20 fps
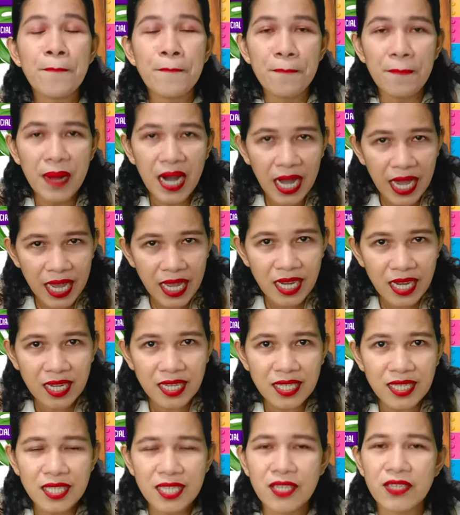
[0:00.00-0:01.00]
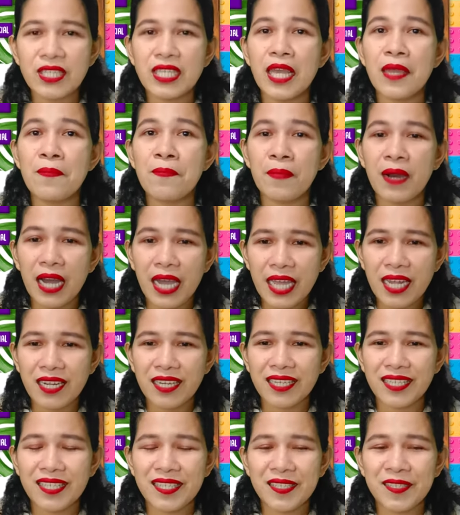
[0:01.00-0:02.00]
minus. You say
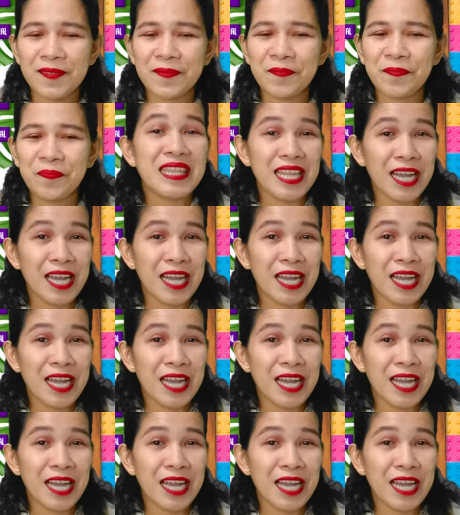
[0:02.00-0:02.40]
minus.